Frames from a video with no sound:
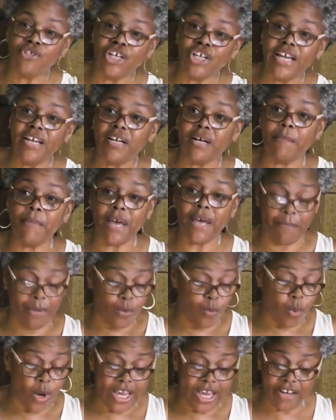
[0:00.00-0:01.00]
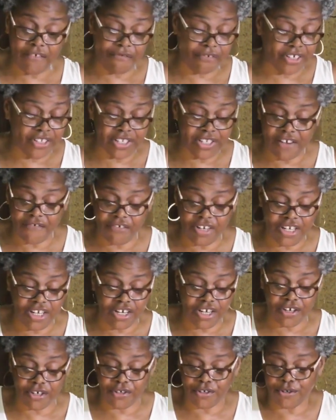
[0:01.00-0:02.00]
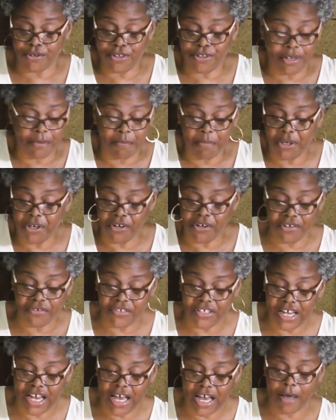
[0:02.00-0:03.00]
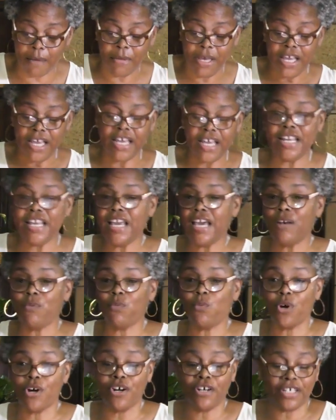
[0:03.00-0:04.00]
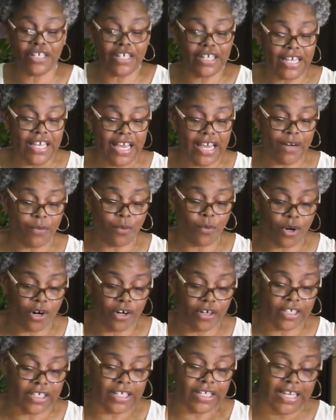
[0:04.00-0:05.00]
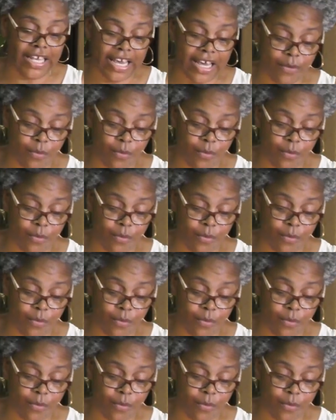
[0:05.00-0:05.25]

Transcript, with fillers: Jacob had been waiting for seven years or some period of time, and he had worked and he had worked and he